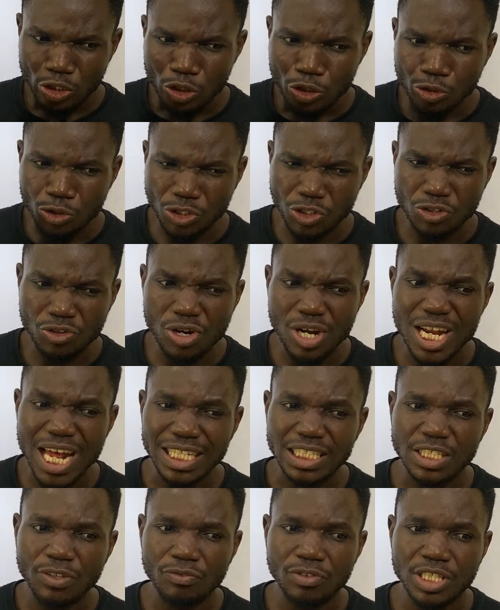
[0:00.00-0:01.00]
Using
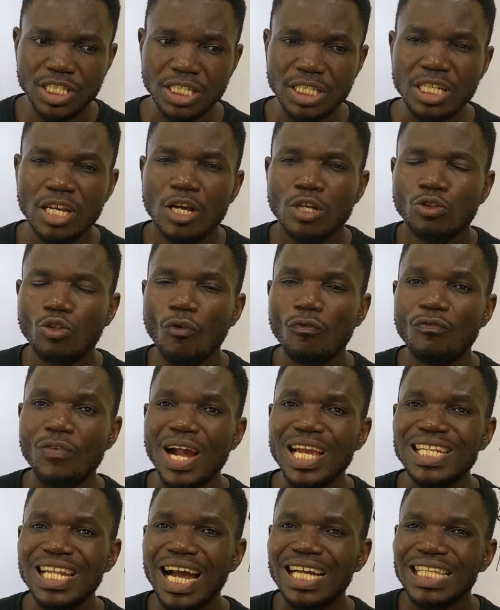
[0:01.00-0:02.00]
radioactivity to
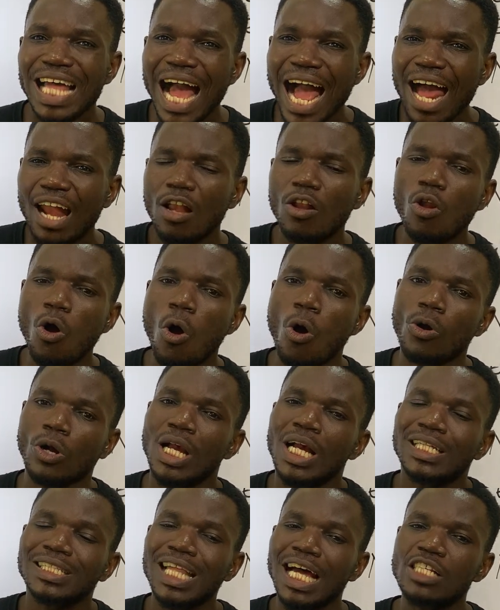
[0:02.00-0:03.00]
find out how long
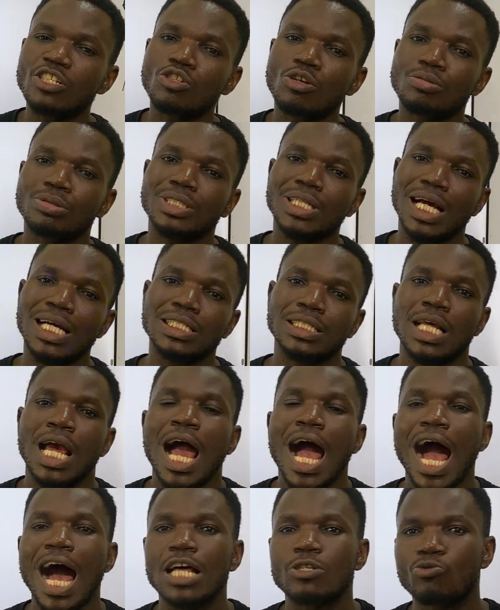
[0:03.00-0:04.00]
that substance
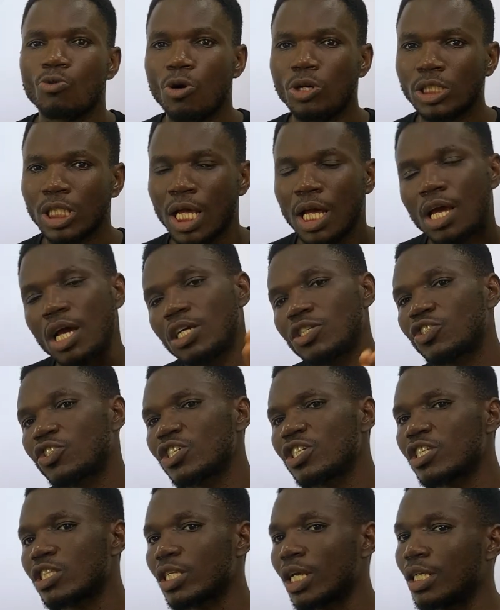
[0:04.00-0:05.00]
has what?
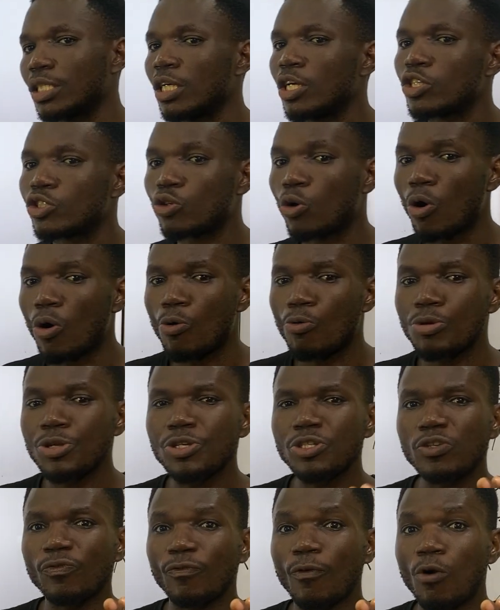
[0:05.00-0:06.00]
Existed. So we
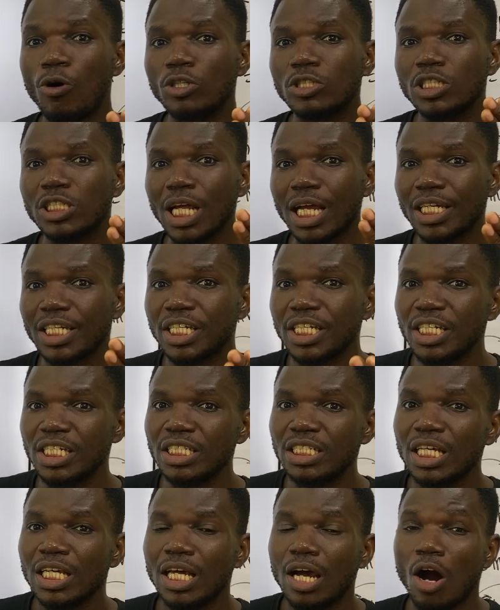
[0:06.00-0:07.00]
use it for
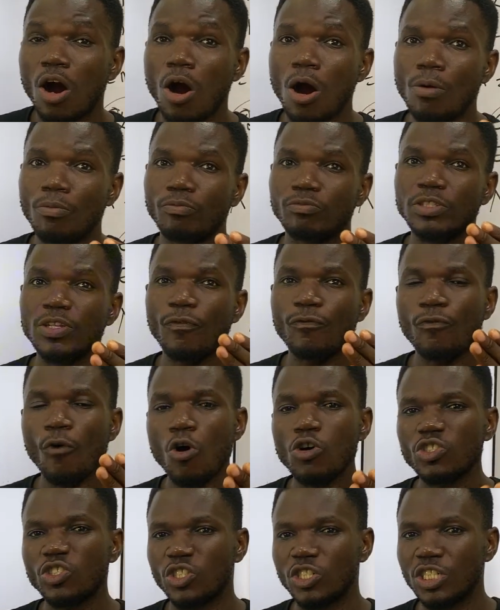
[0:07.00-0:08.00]
checking the
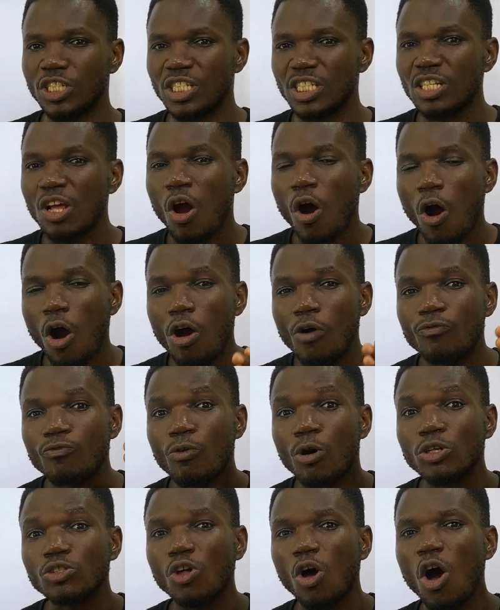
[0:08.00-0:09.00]
forces of
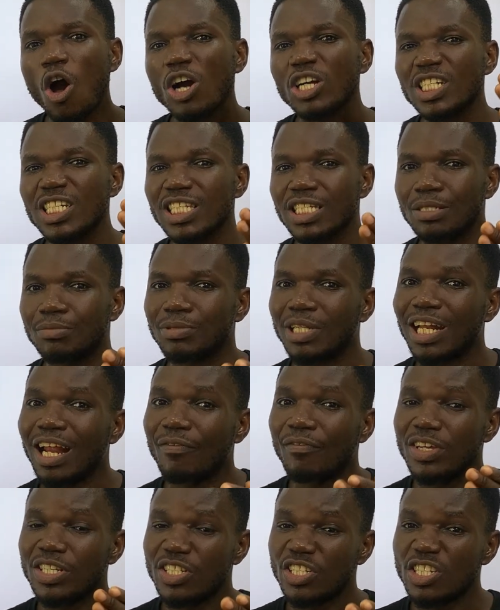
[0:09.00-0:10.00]
what? Organisms that have
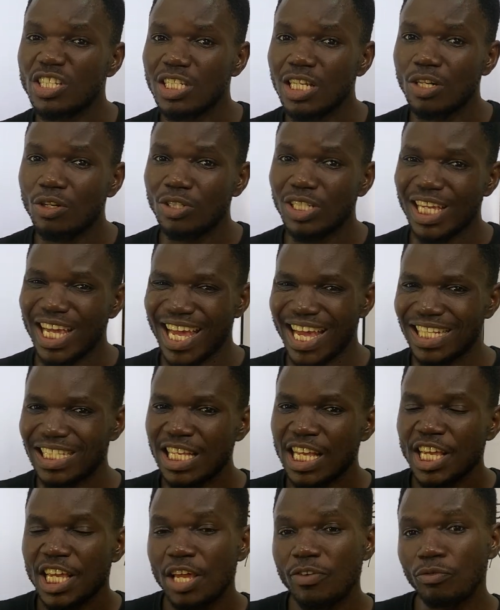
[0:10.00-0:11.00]
existed on the earth
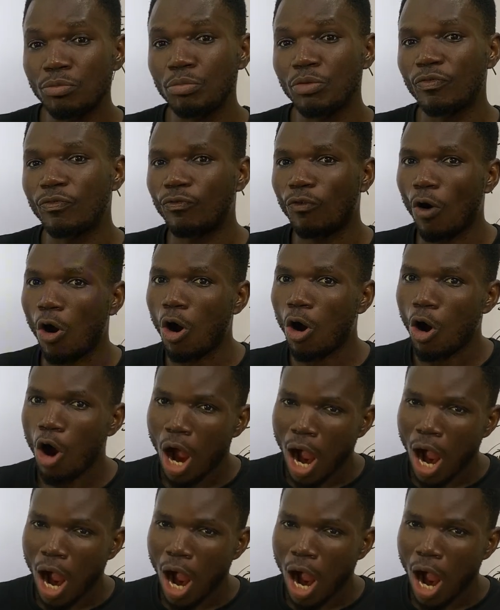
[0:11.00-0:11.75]
even before